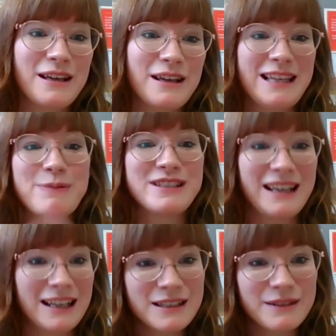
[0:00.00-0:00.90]
biggest
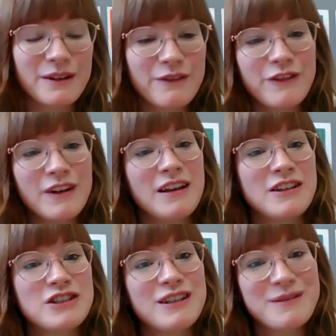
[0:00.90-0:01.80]
predictor of
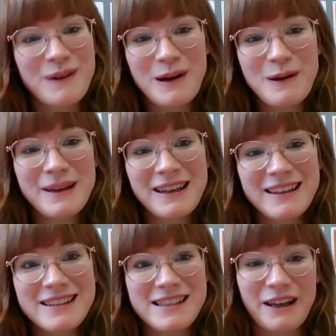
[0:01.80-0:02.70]
student
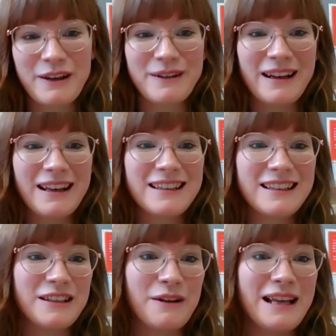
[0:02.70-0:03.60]
well-being. So,
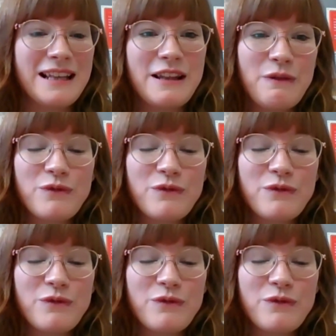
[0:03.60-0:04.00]
the